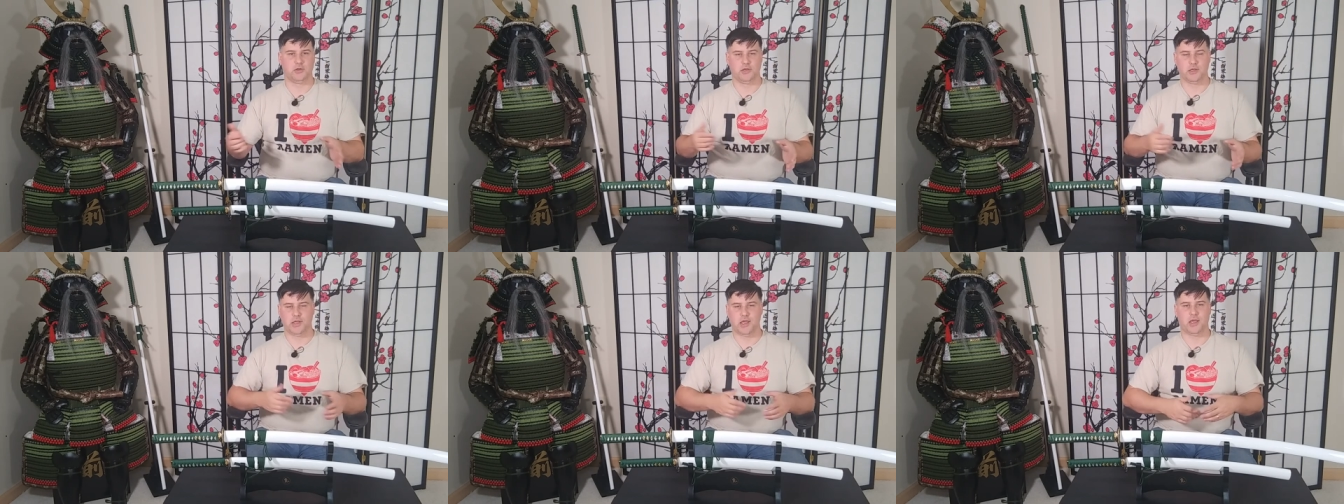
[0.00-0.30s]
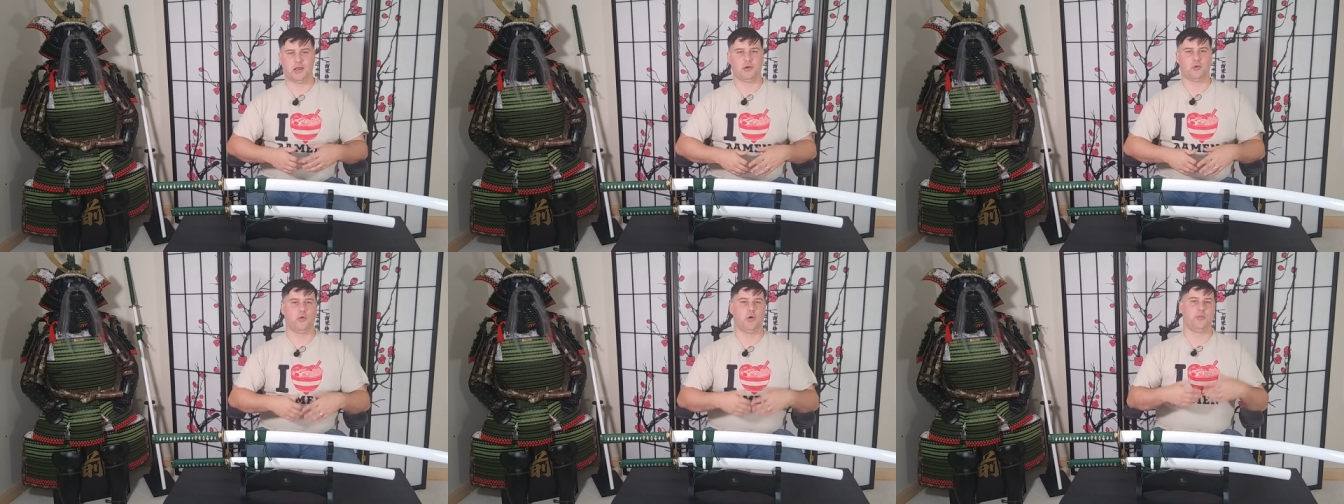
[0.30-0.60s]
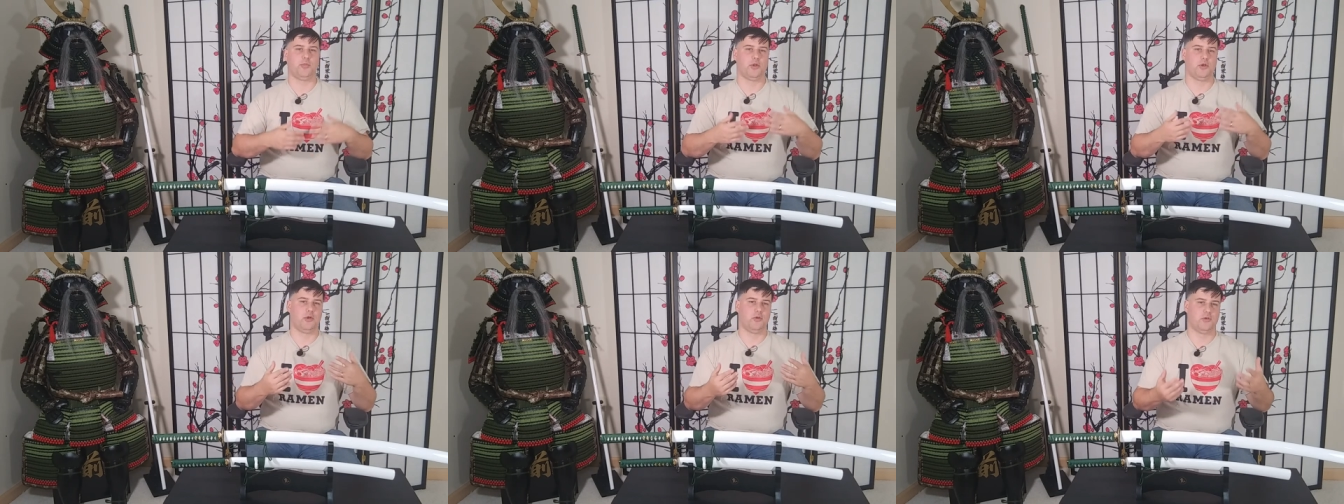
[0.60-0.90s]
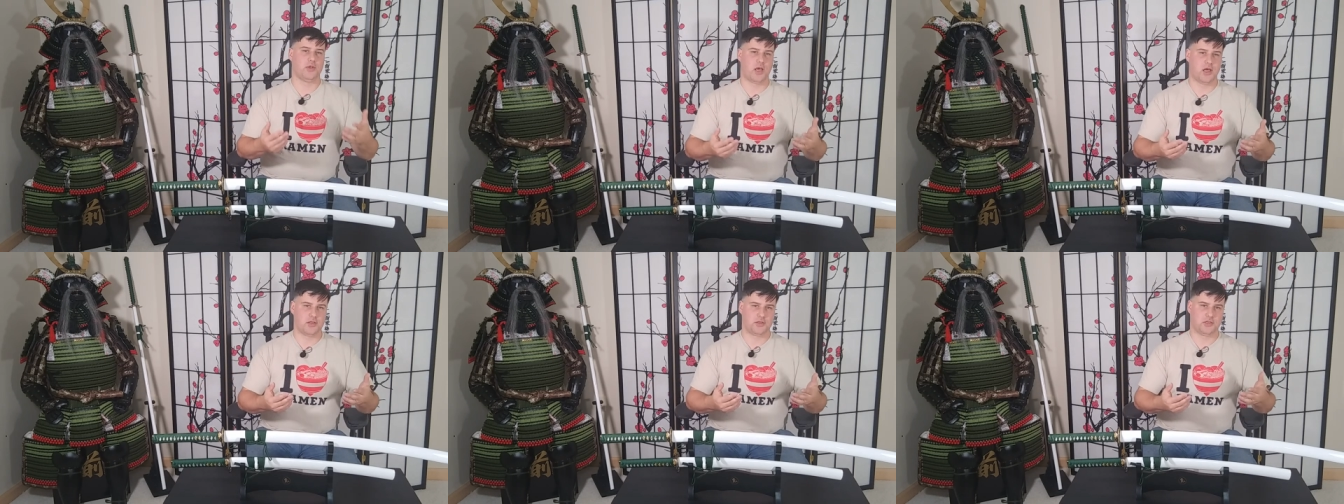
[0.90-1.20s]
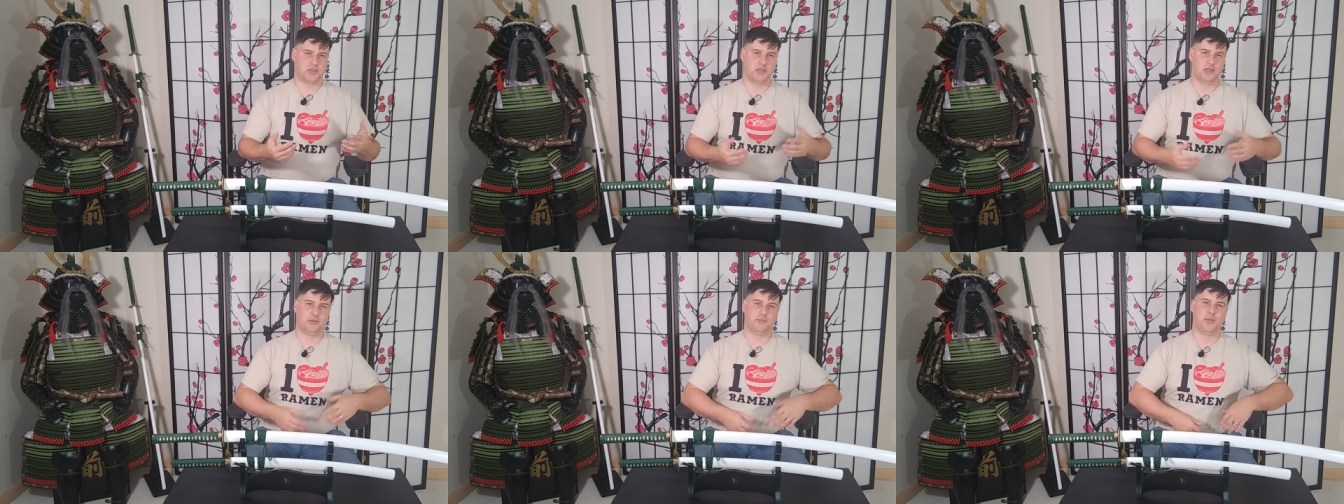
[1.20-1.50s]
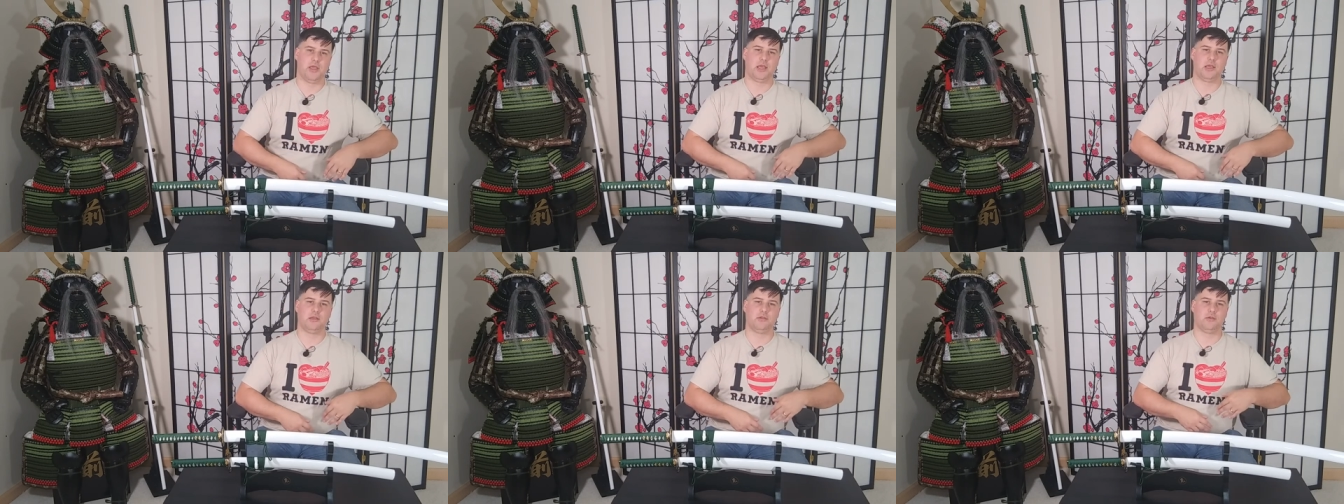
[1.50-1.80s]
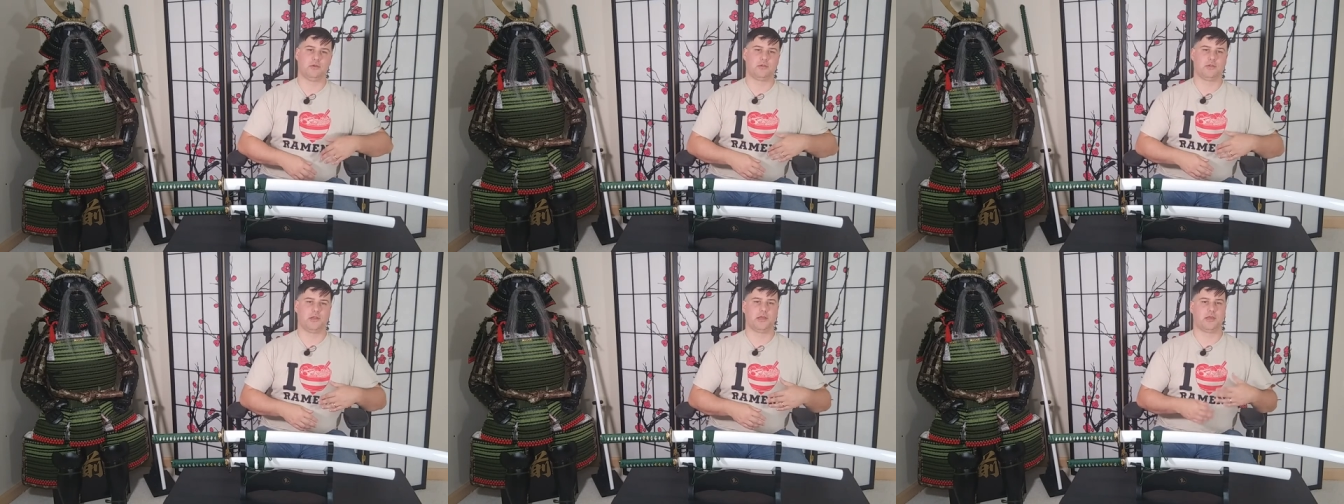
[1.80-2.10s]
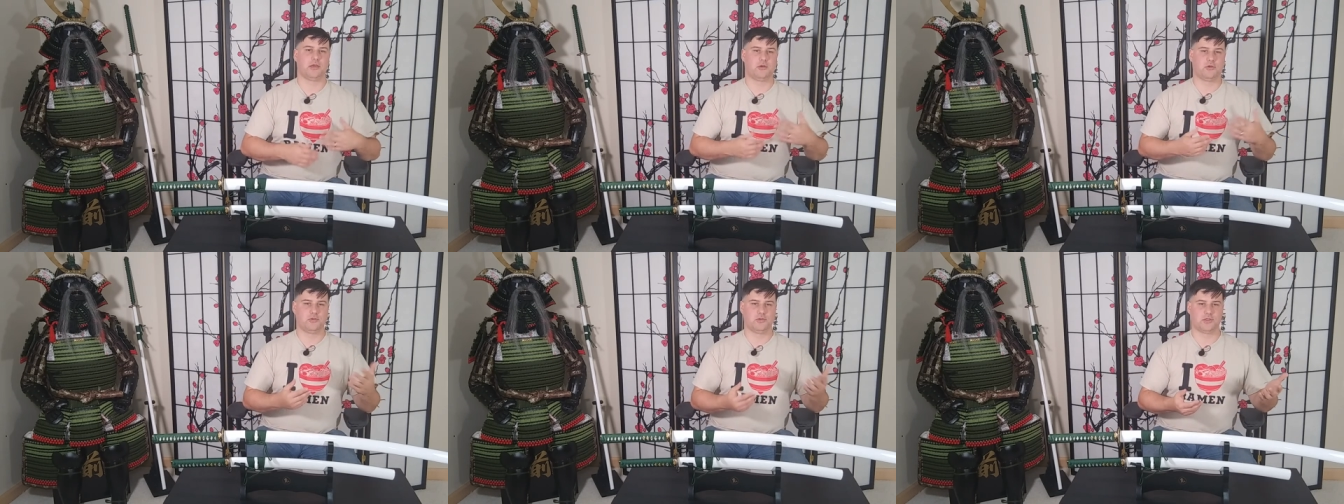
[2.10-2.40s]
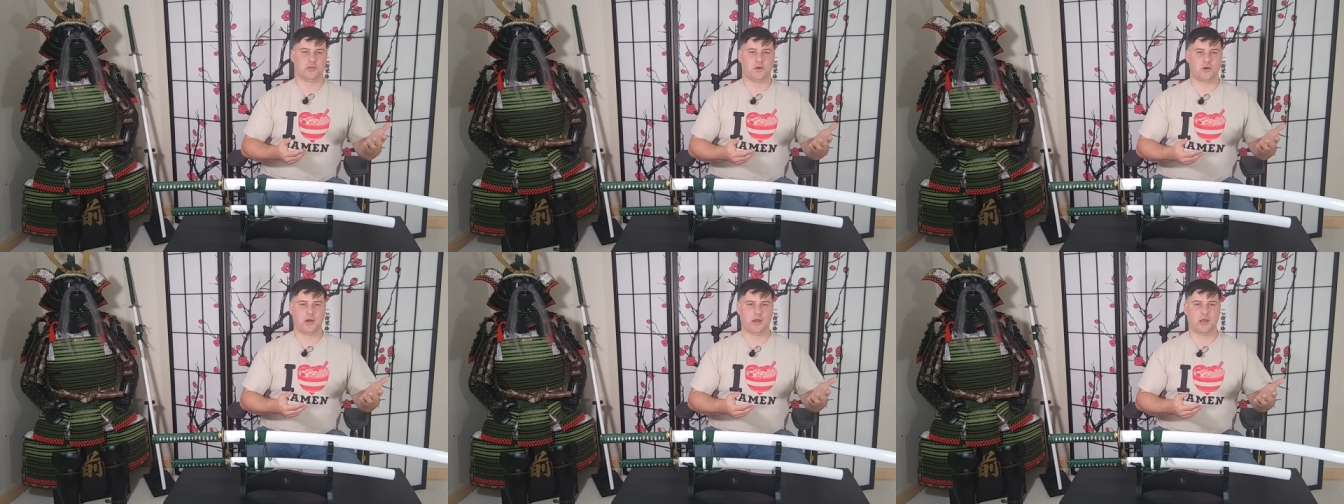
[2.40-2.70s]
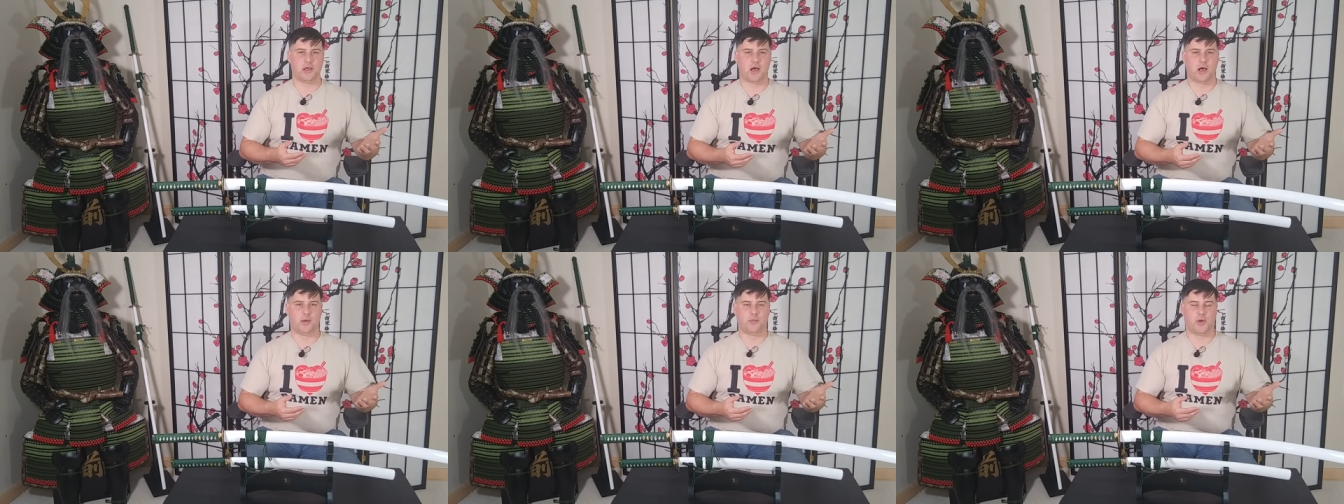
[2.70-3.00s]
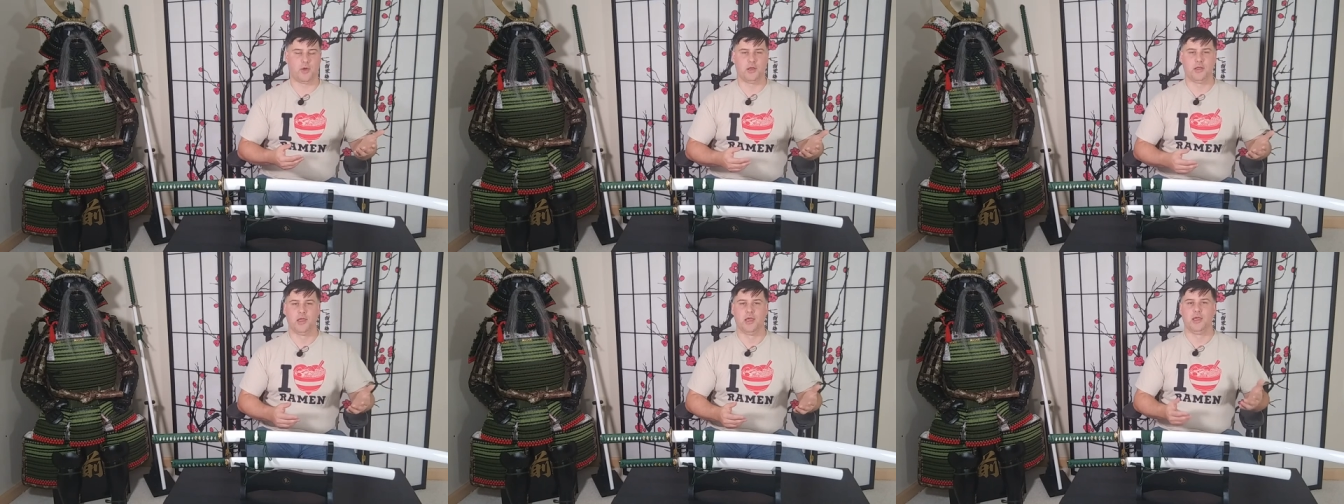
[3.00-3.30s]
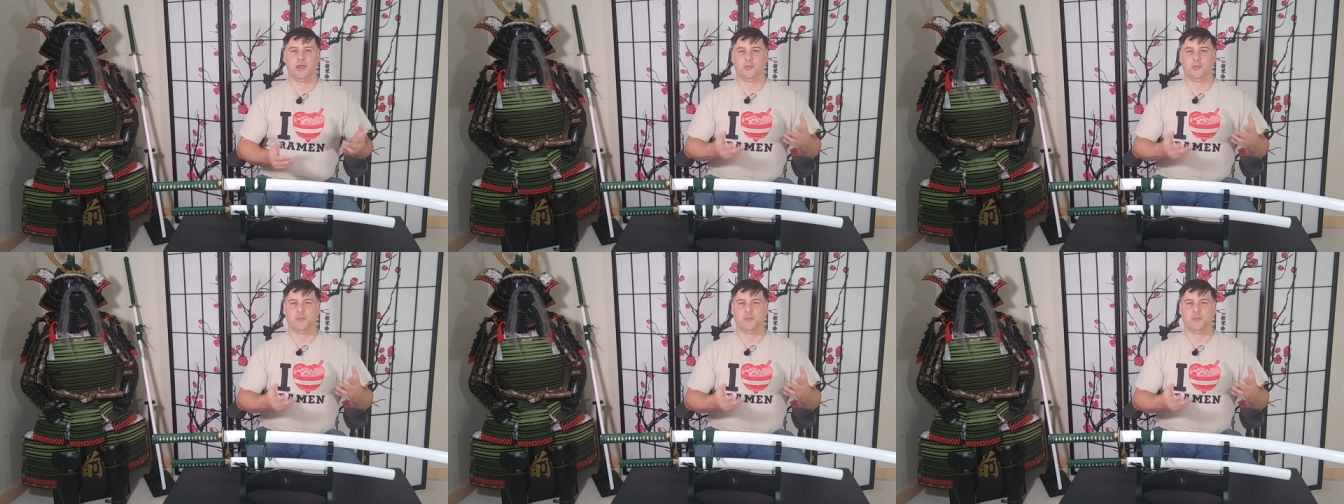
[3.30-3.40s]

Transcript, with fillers: and you can't equip a Nodachi and make it look like a Kusarigama.